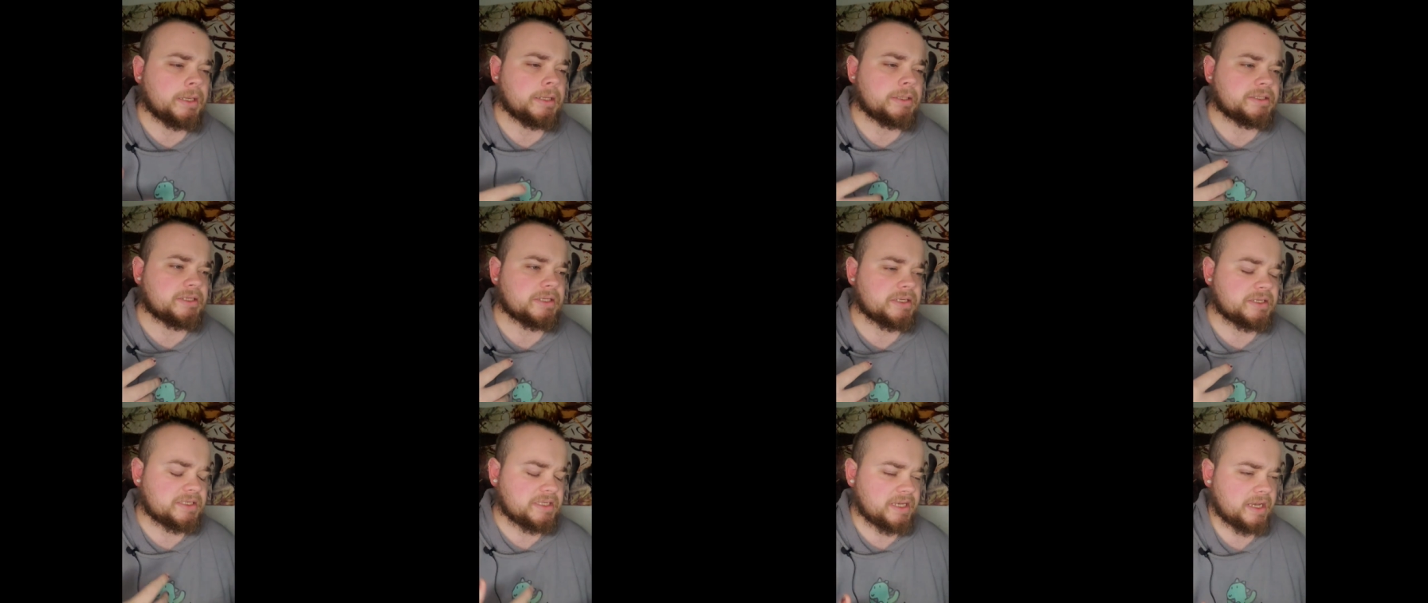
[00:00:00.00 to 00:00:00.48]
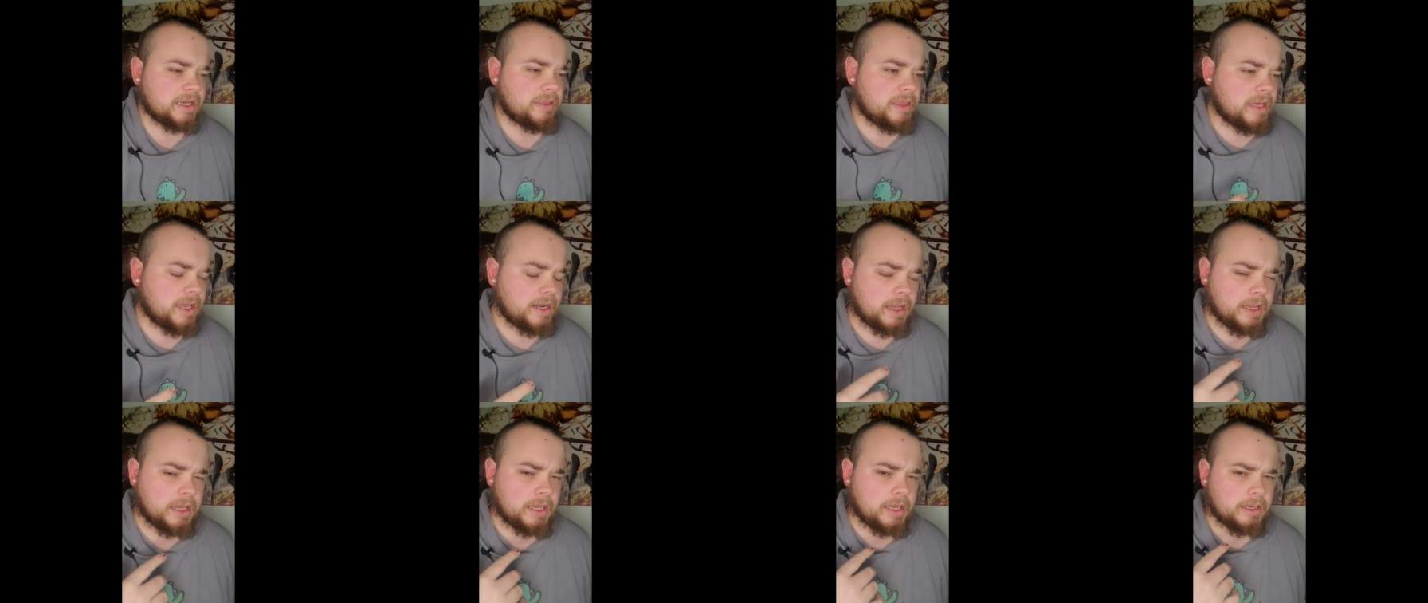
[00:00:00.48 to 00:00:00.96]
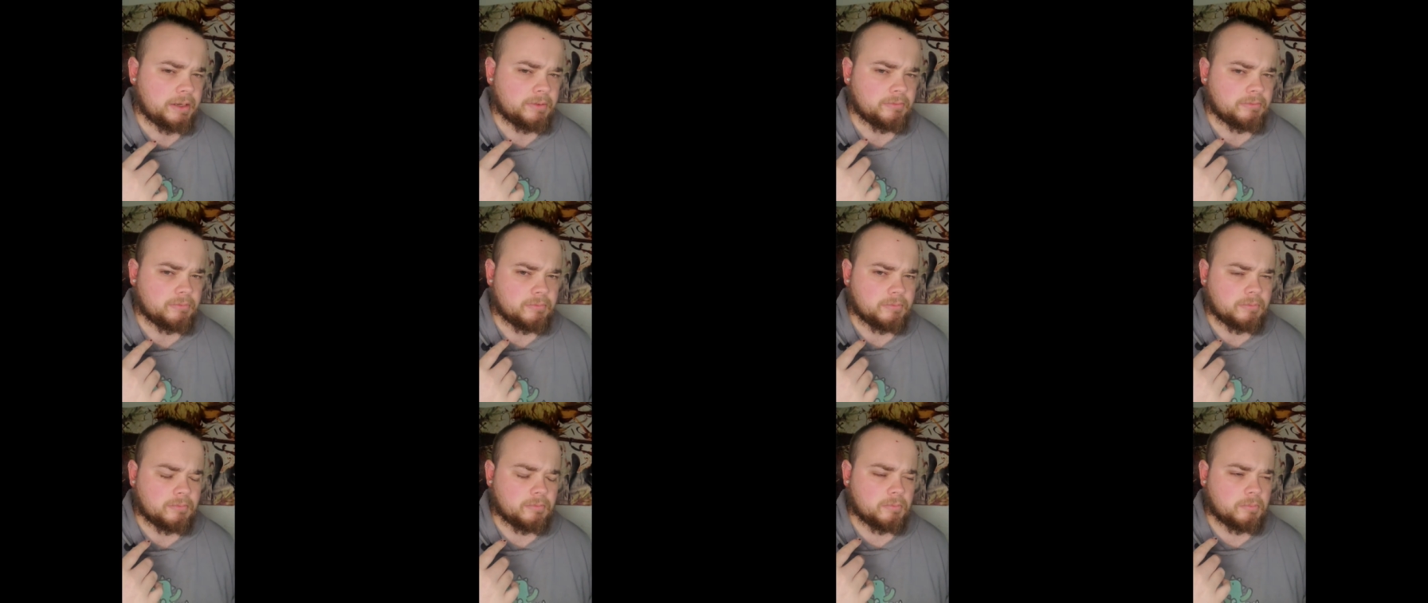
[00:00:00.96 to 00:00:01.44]
To say that
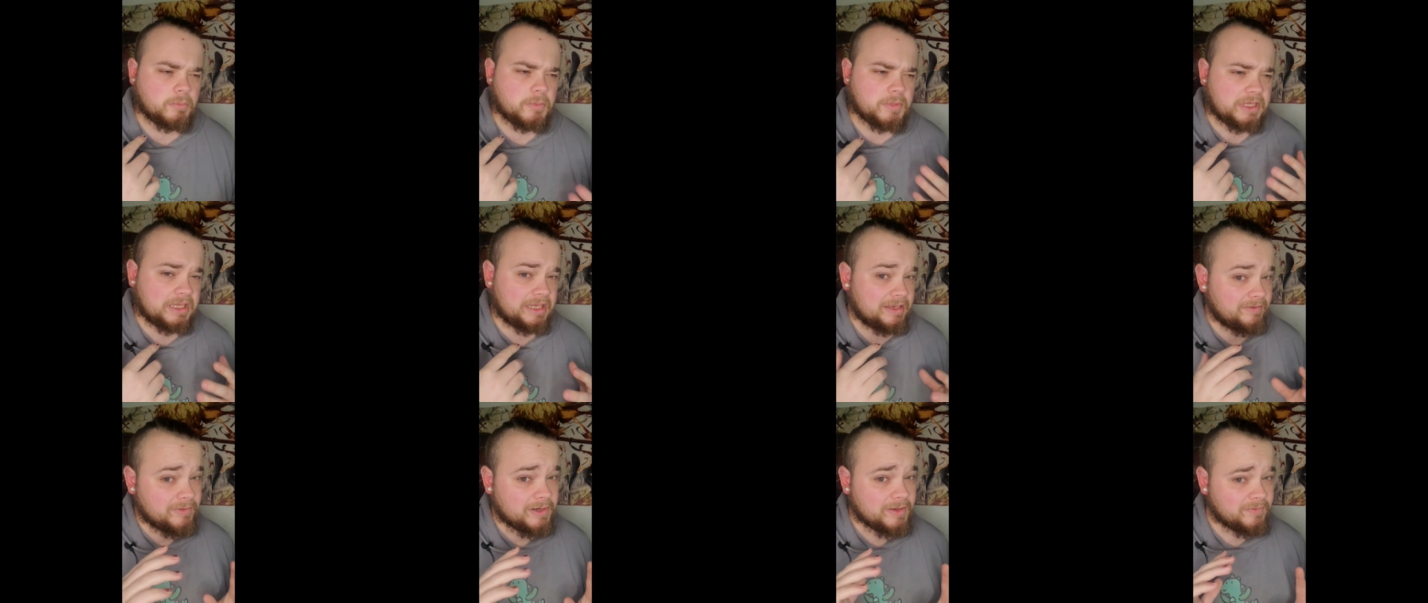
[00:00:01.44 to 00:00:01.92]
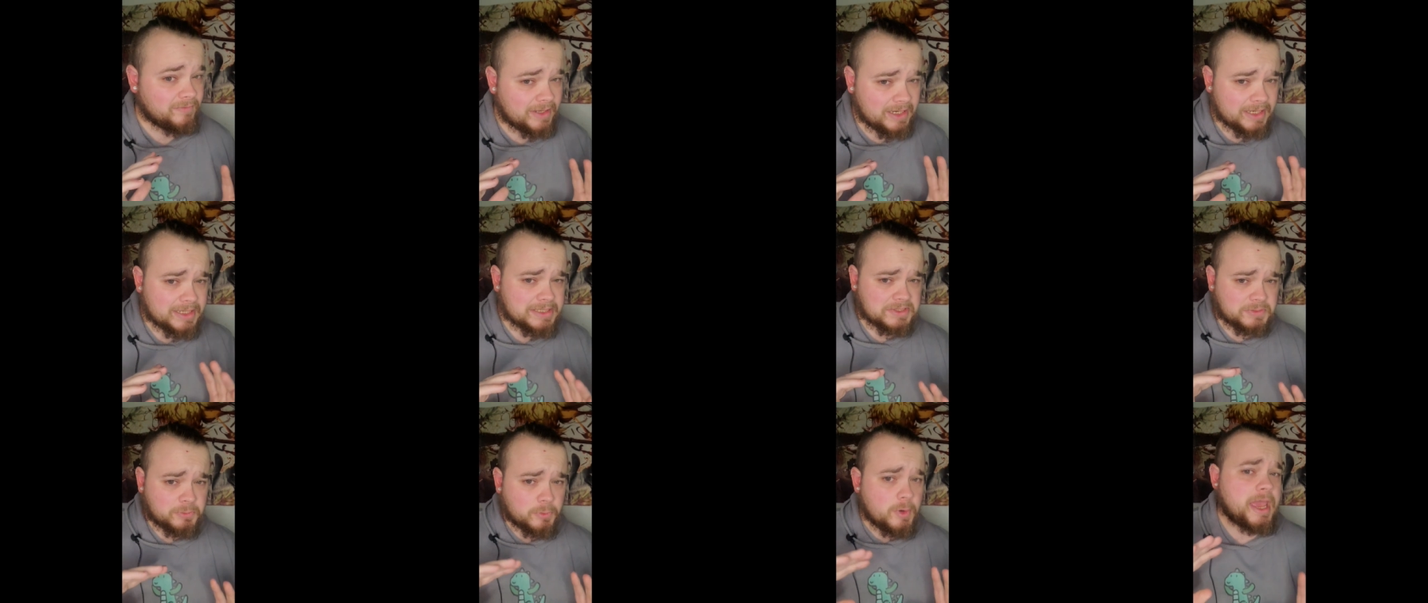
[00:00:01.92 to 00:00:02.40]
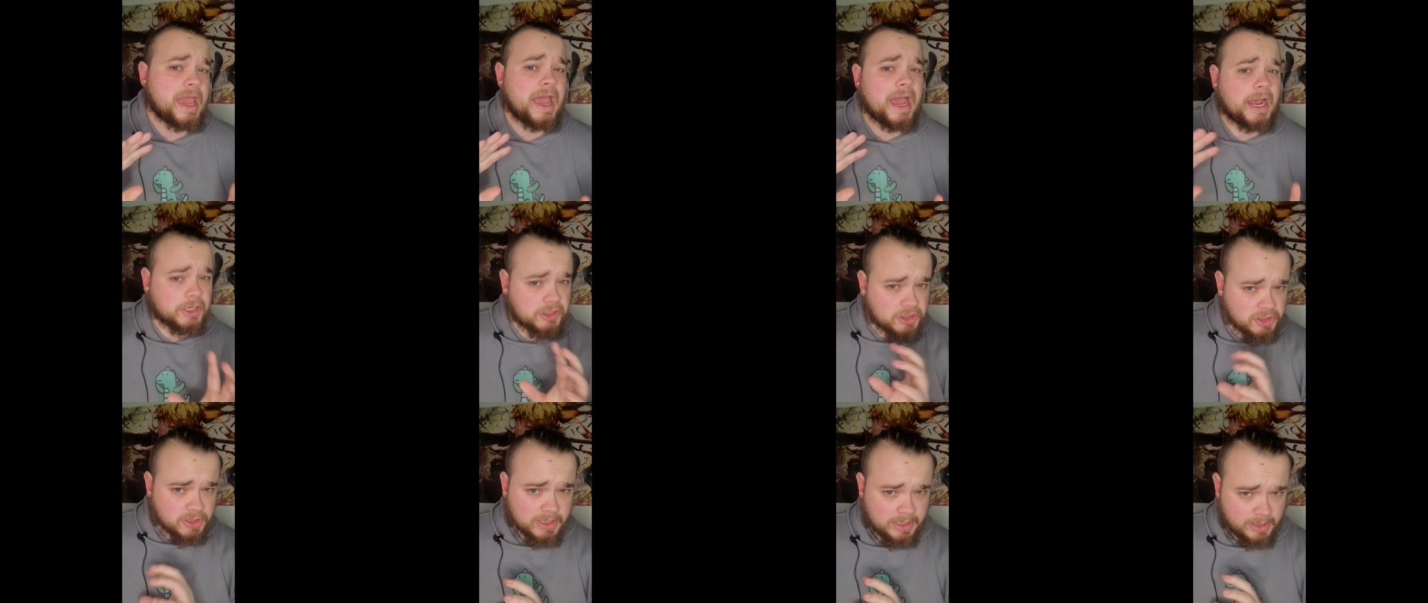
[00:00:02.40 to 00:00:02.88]
even if it is
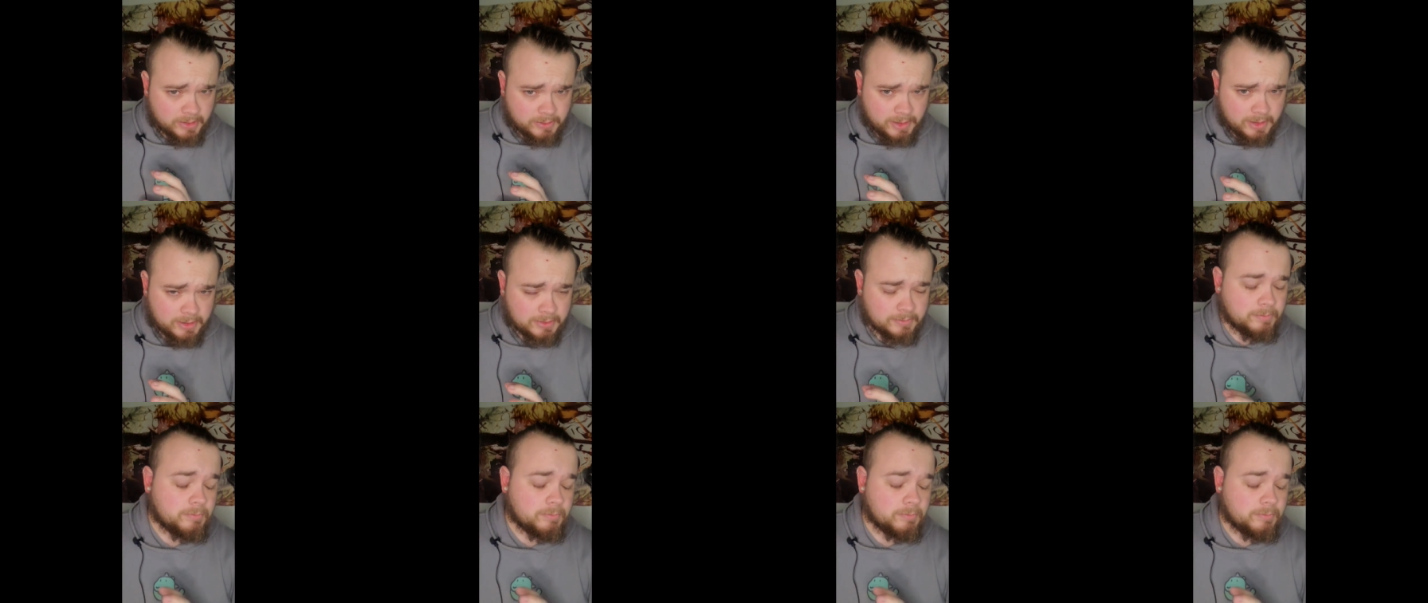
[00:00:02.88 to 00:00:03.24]
reactionary,